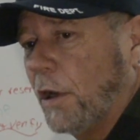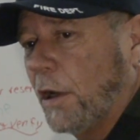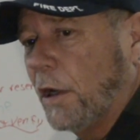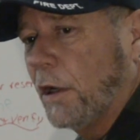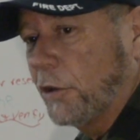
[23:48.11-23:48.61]

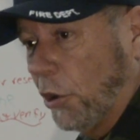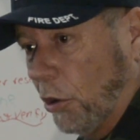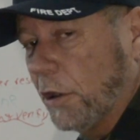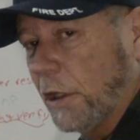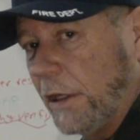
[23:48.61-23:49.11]

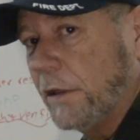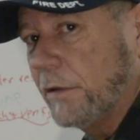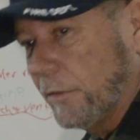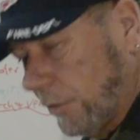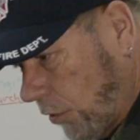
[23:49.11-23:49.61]
Currently,
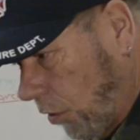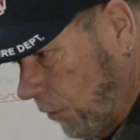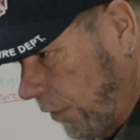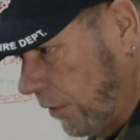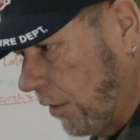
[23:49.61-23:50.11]

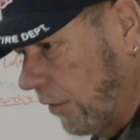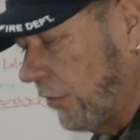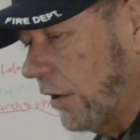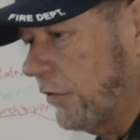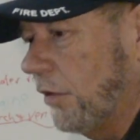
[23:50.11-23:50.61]
COVID
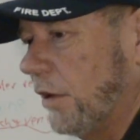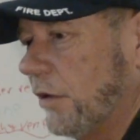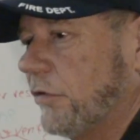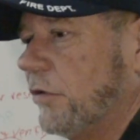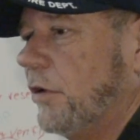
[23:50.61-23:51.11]
affects
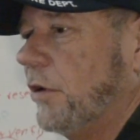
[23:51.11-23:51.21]
this,